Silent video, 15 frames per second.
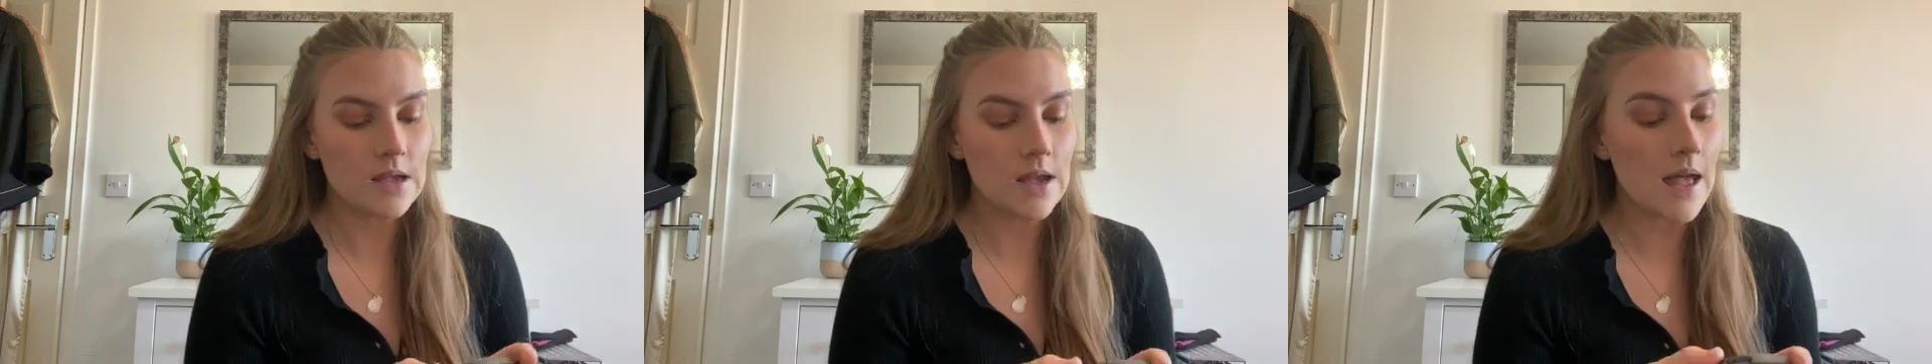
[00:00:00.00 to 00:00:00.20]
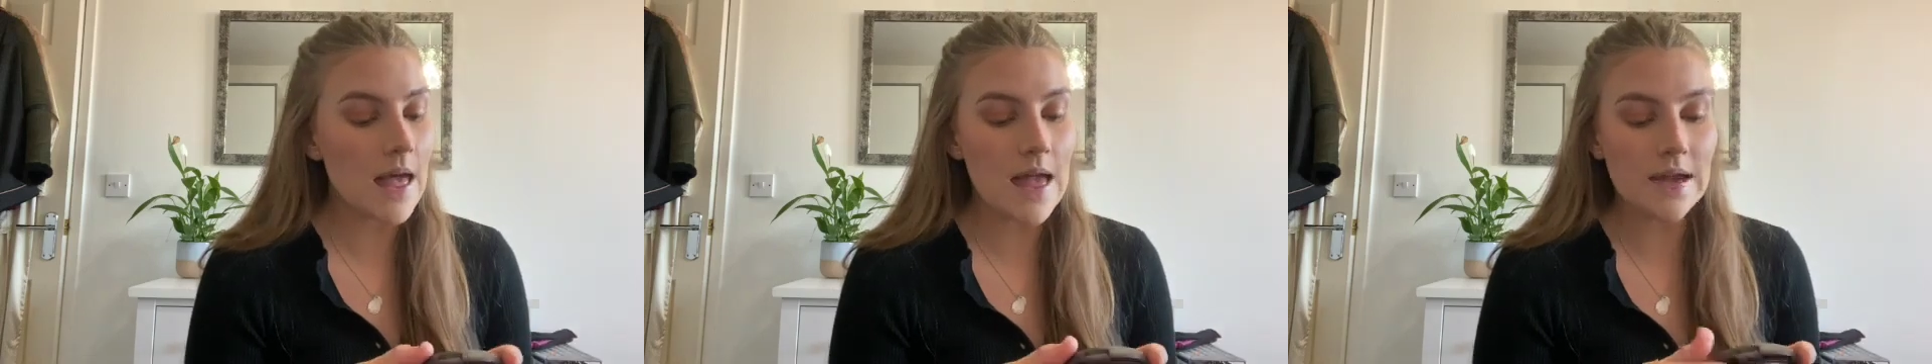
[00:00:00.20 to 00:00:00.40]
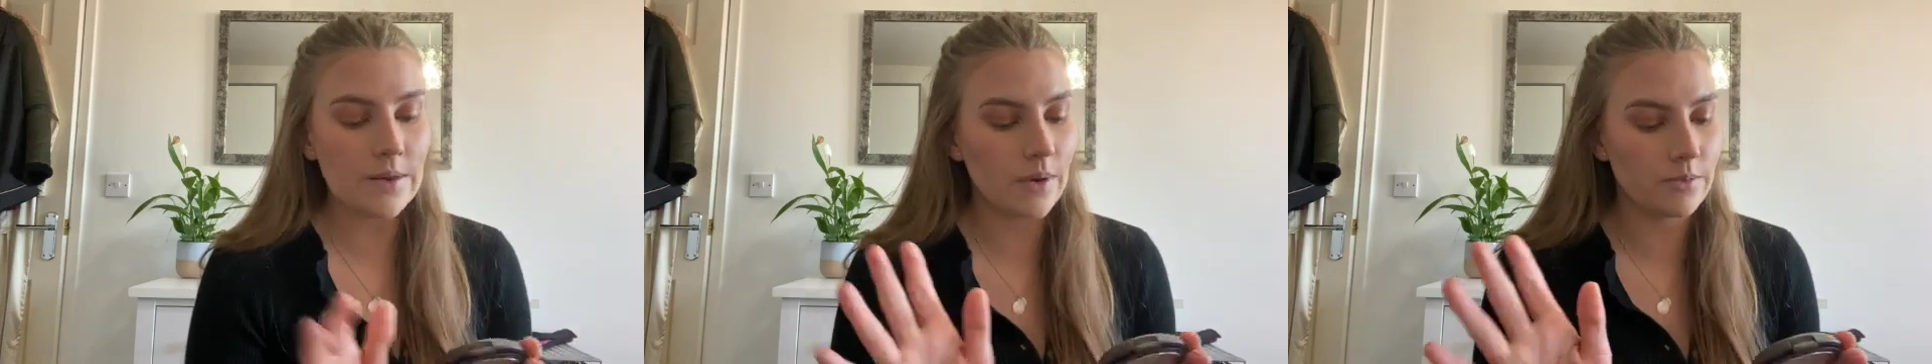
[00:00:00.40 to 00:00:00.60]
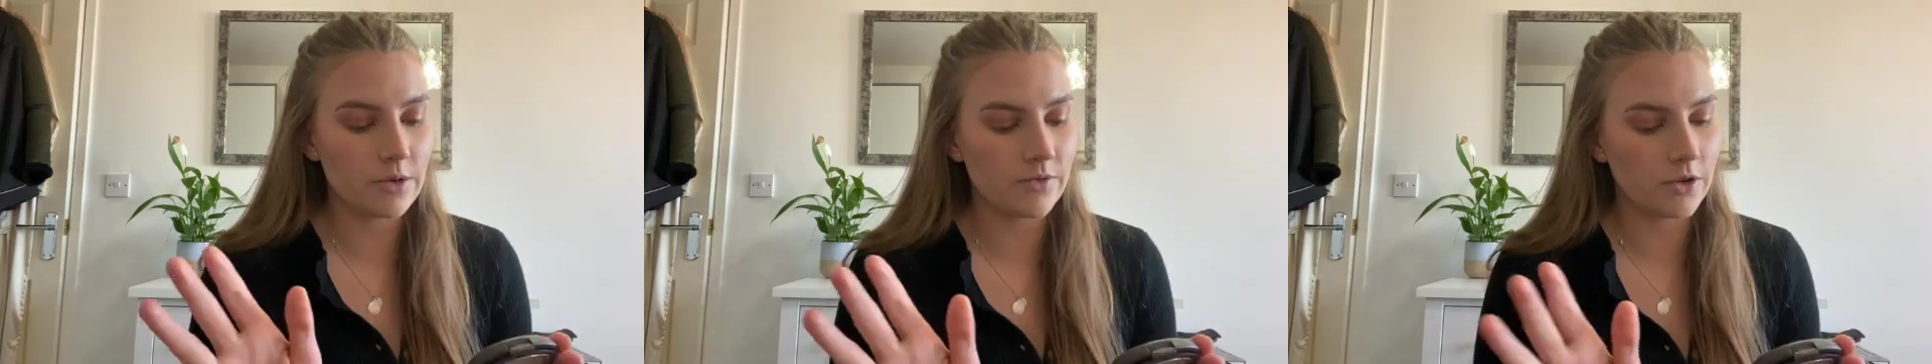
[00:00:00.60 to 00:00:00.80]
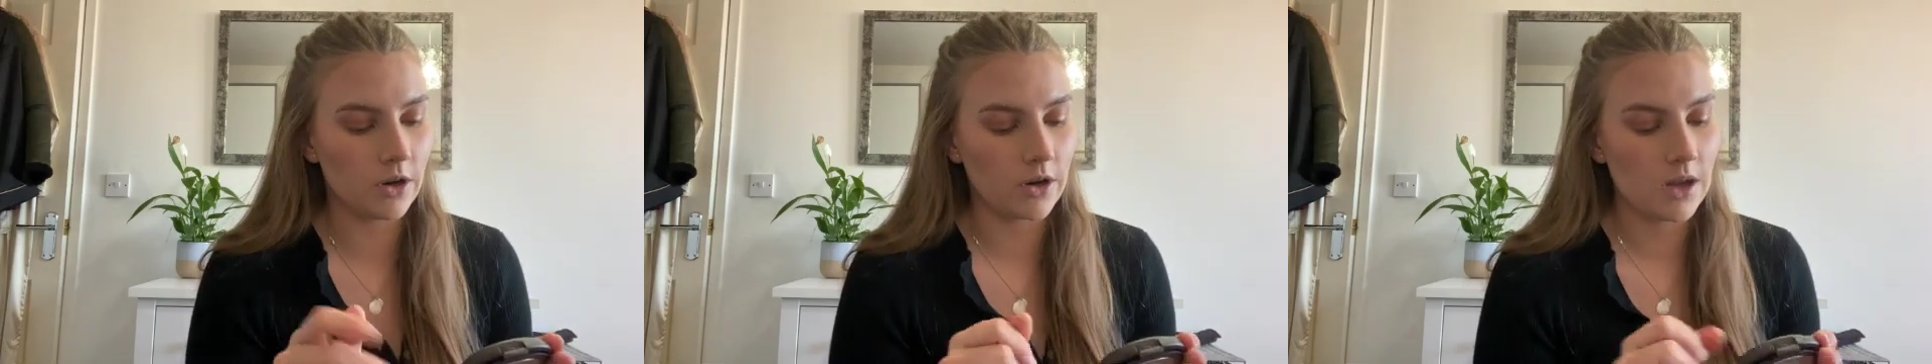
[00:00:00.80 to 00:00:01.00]
anyway,
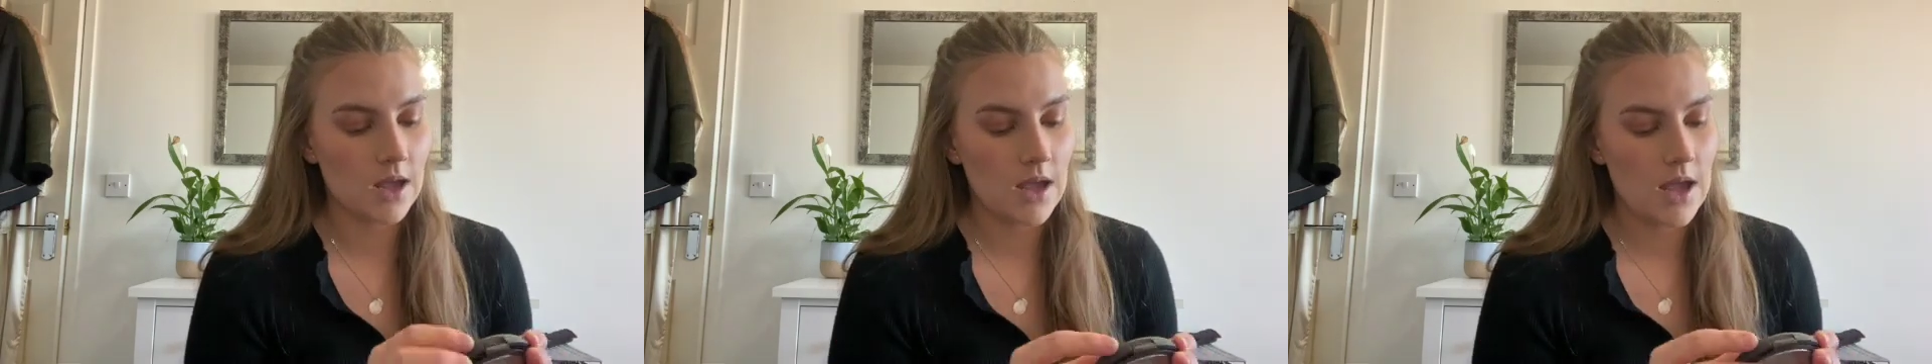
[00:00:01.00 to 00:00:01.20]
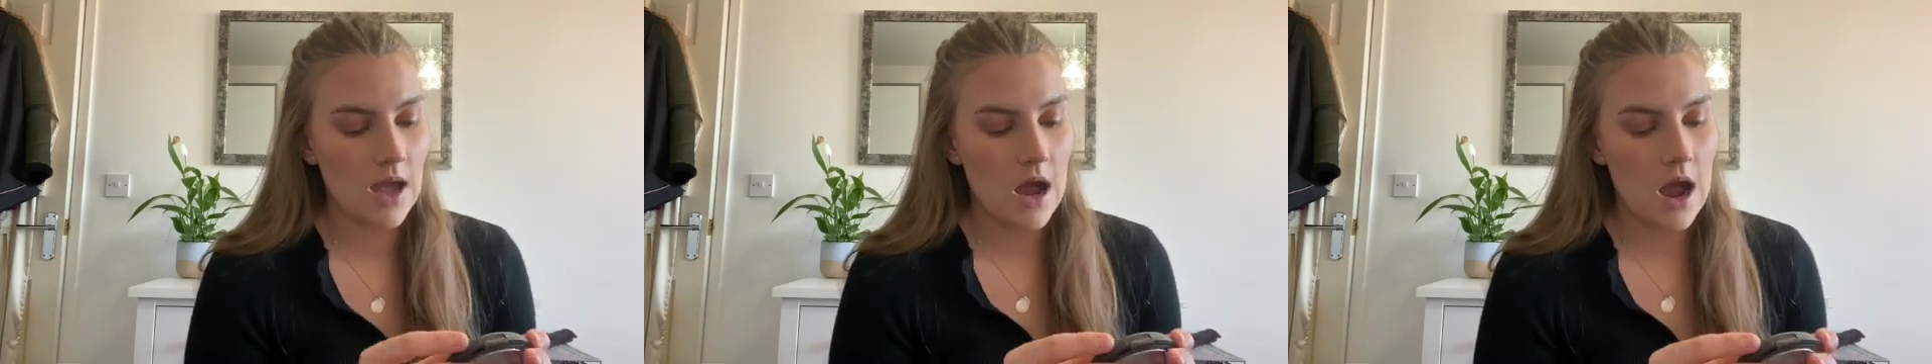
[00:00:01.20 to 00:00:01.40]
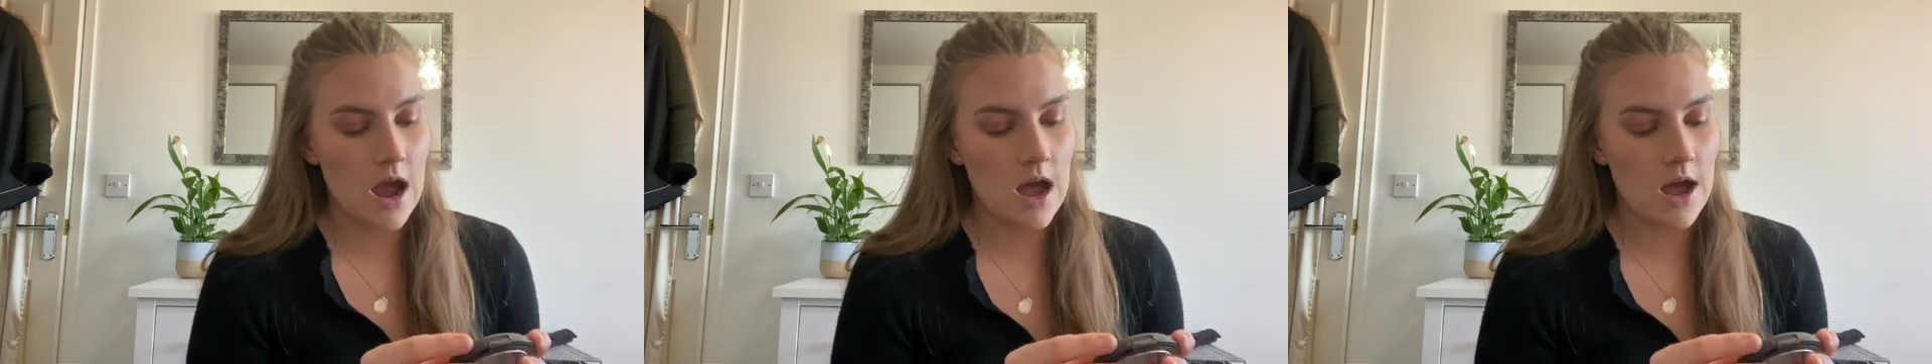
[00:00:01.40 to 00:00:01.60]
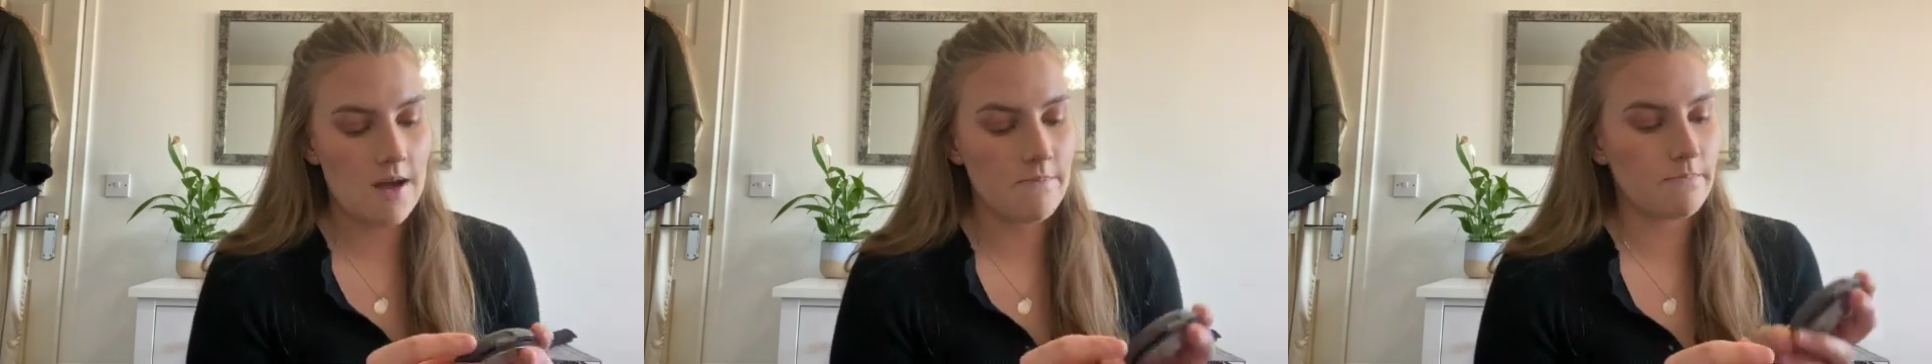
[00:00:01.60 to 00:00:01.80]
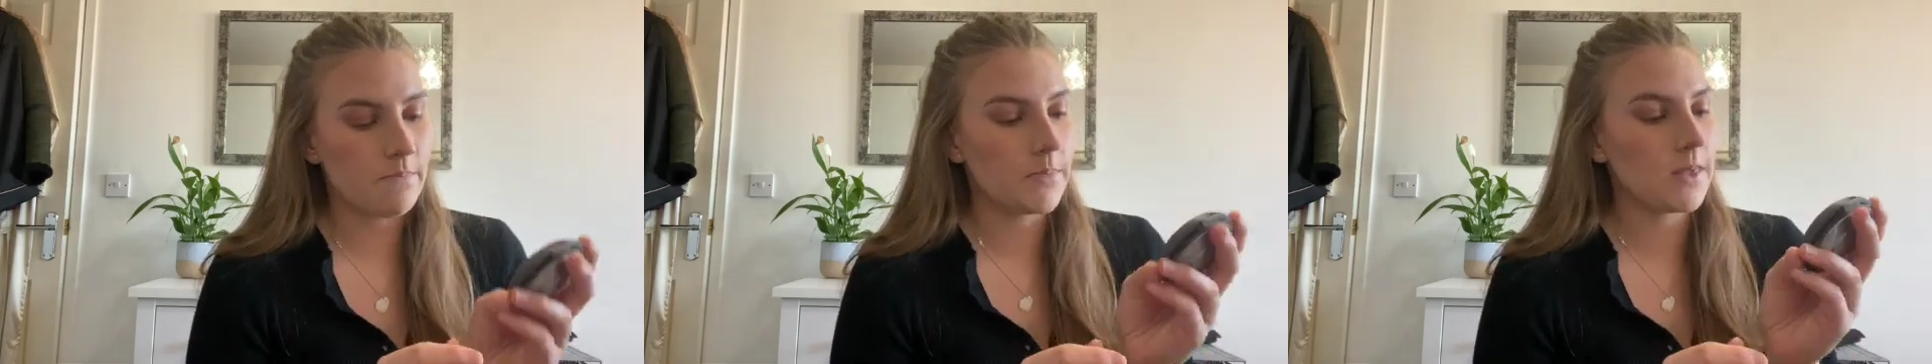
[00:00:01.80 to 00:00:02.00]
moving on.
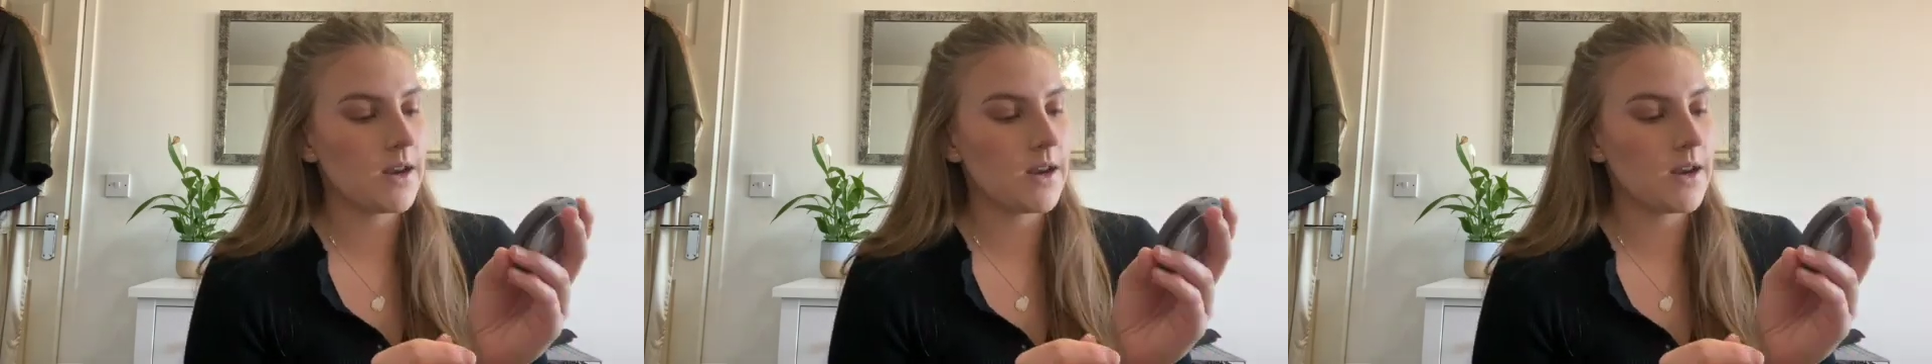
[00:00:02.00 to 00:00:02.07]
The